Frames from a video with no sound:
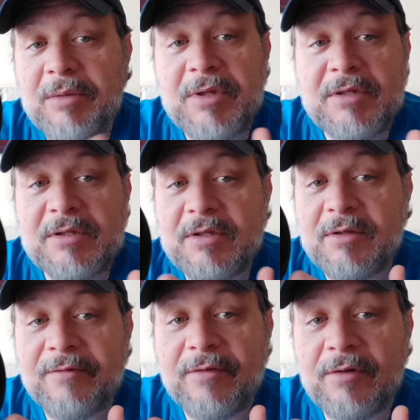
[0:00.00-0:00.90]
Maybe this is
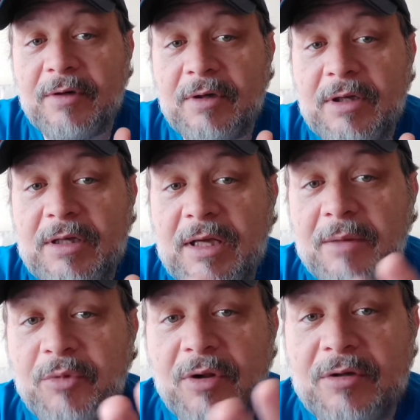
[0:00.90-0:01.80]
good for
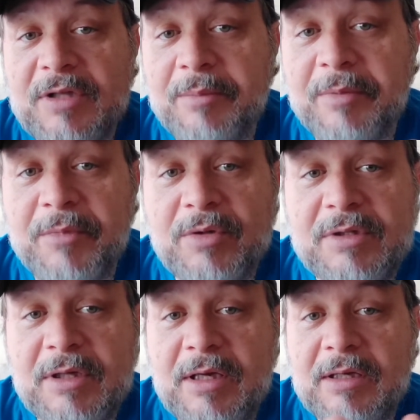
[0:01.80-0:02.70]
EDM or other type of
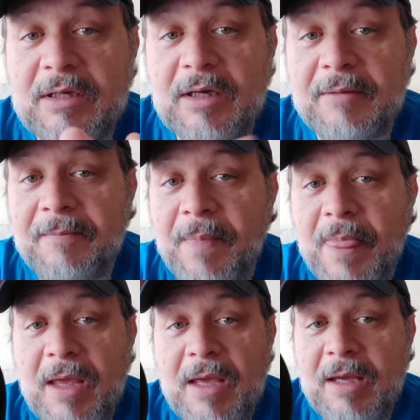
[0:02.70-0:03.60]
music,
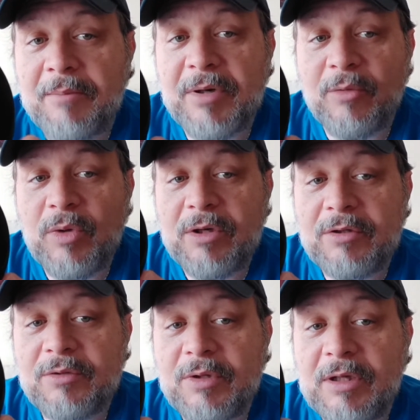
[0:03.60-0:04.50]
but when
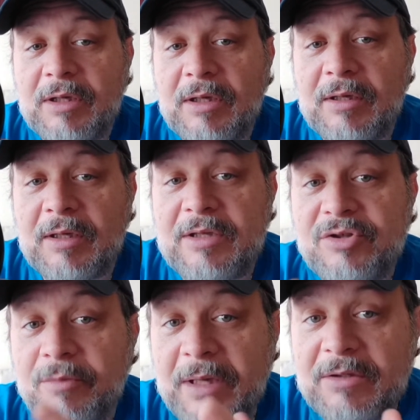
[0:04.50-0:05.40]
you're doing
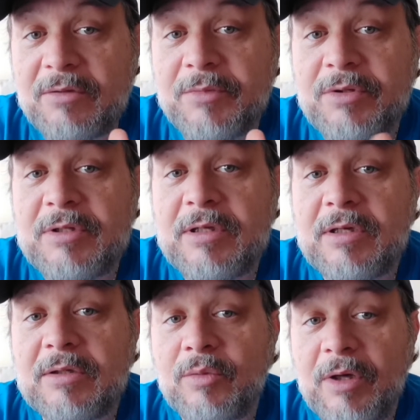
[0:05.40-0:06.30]
instrumental
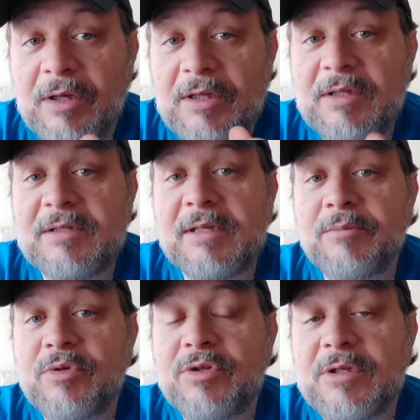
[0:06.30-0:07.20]
music where you need the
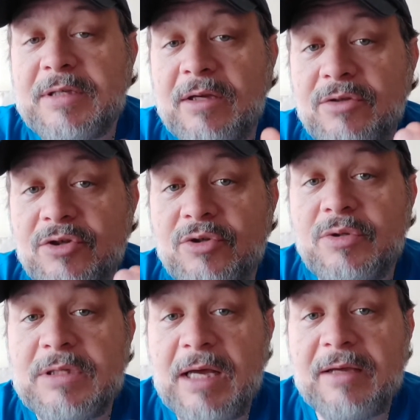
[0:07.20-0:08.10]
cymbals to sound
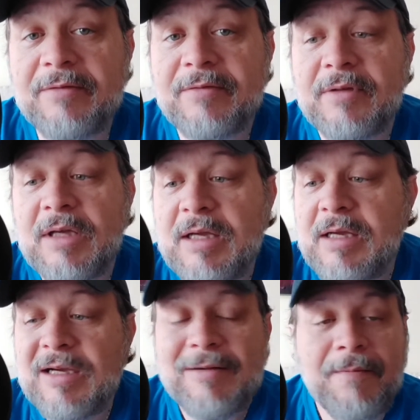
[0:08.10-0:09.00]
true to life,
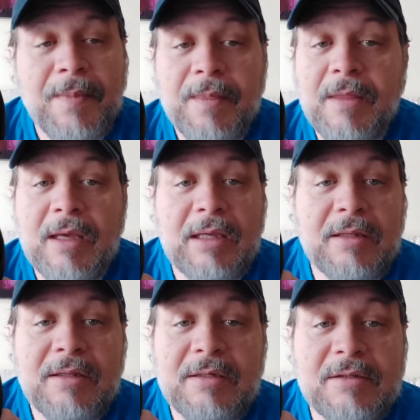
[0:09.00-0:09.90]

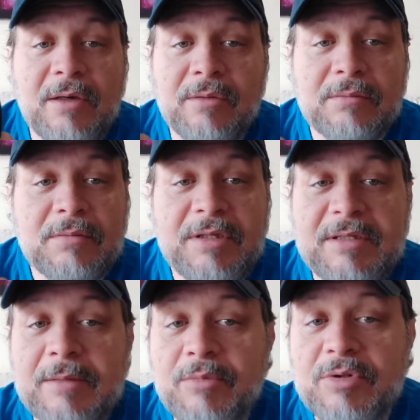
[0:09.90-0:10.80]
these don't.
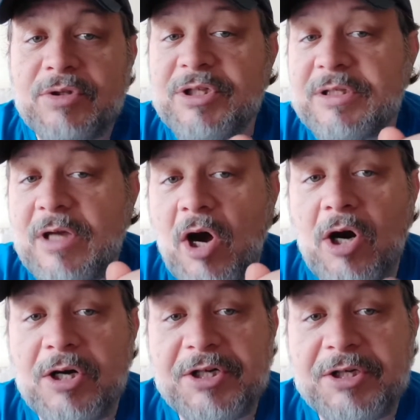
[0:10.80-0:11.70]
The cymbals are just
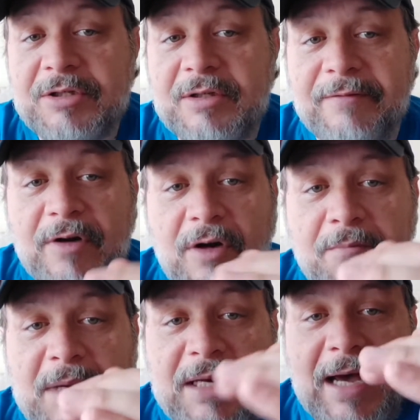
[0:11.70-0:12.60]
harsh. They're
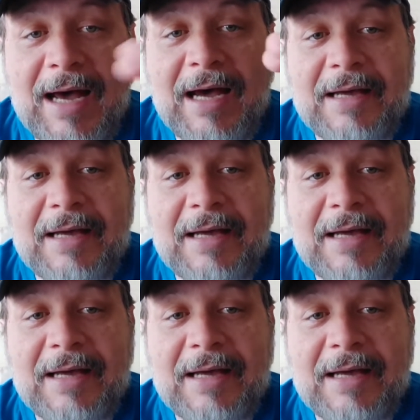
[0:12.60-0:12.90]
very mid